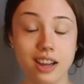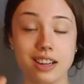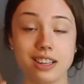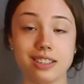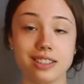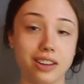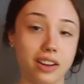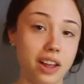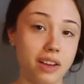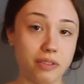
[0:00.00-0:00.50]

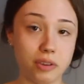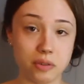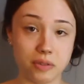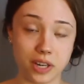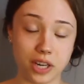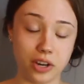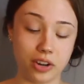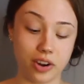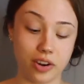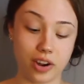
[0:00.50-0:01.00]
Still haven't
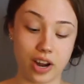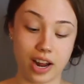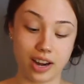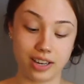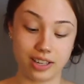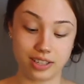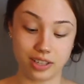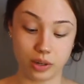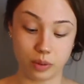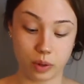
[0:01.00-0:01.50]
figured out how
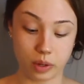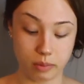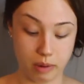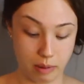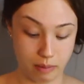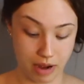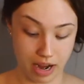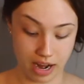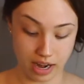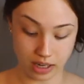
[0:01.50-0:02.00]
to deal with
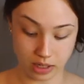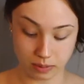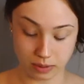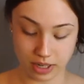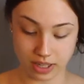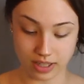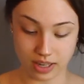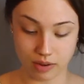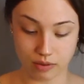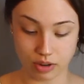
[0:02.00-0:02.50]
my bags
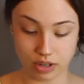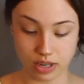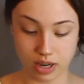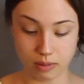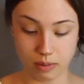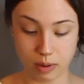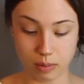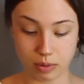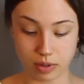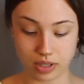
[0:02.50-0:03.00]
because every
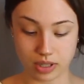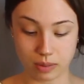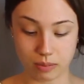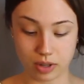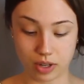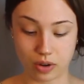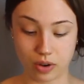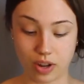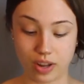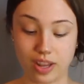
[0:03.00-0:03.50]
time I put
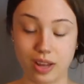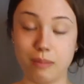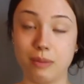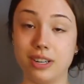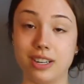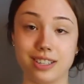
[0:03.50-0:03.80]
something on them,